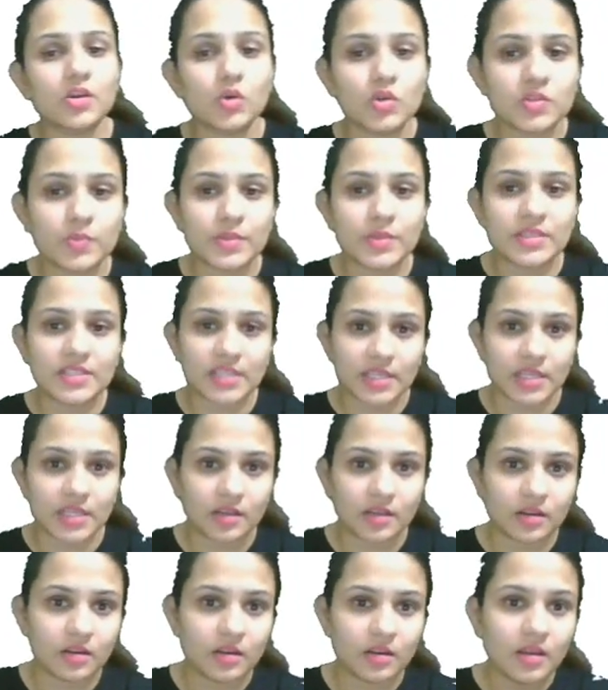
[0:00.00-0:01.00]
goes with
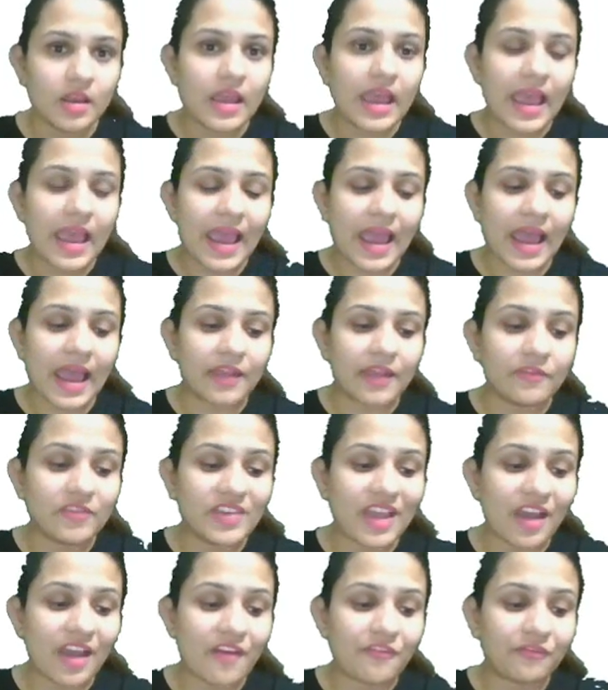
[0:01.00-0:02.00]
singular. And we
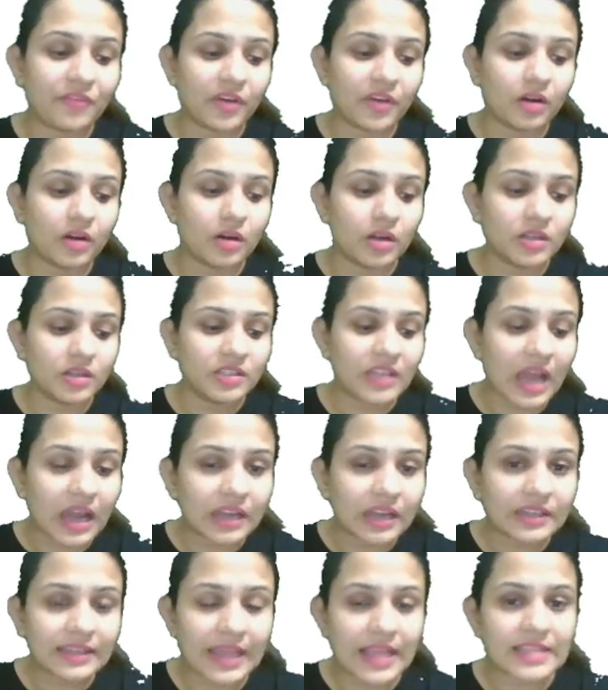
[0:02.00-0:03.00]
have
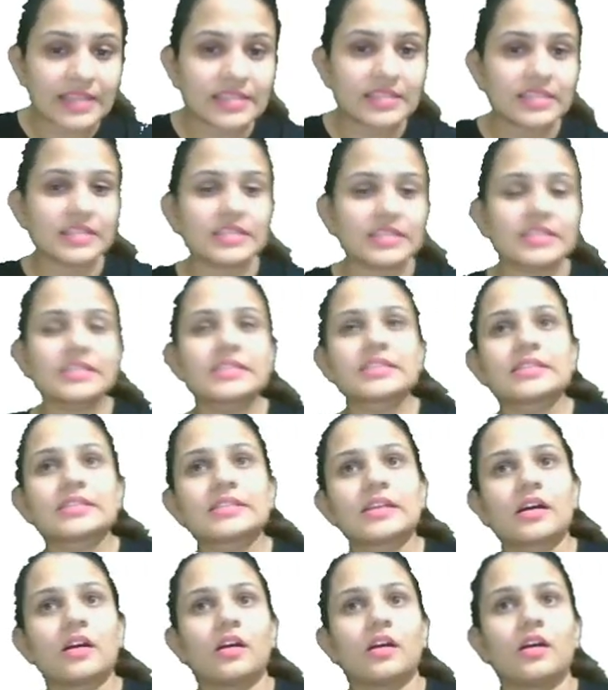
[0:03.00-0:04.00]
done tenses
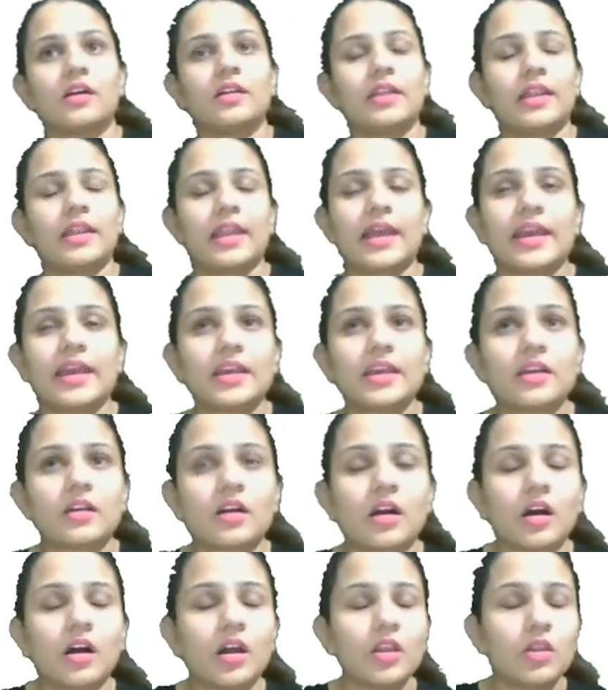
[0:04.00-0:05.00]
like
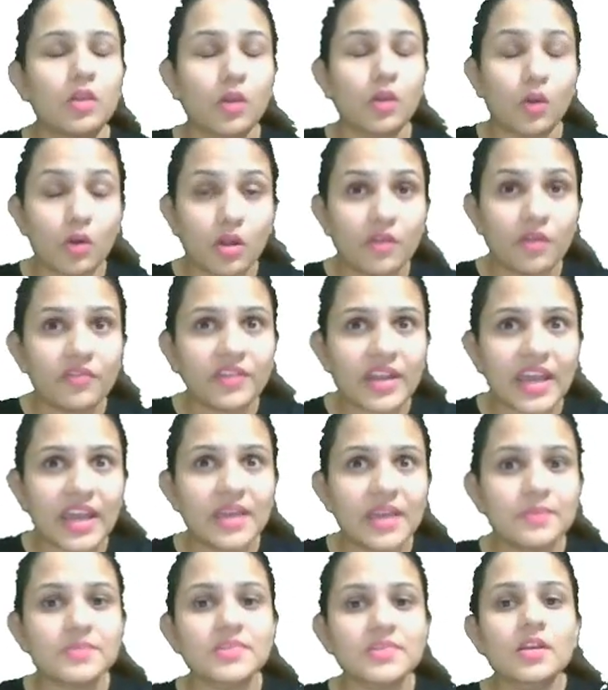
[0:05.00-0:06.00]
a lot of
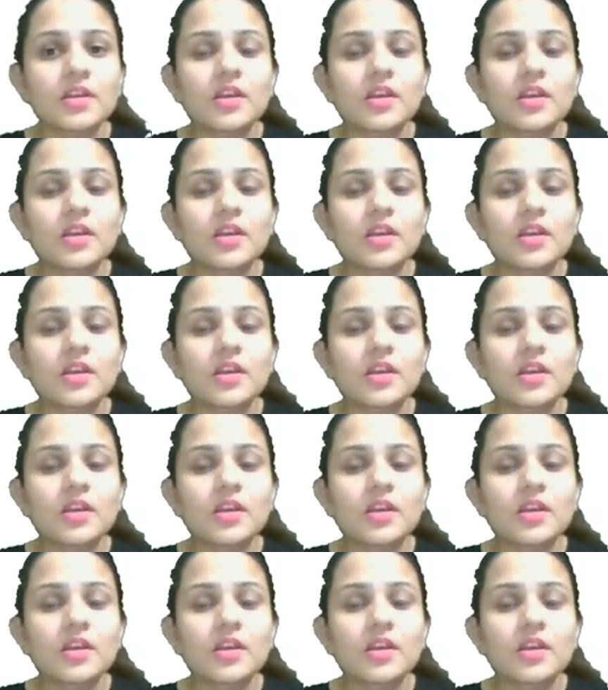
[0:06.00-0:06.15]
times.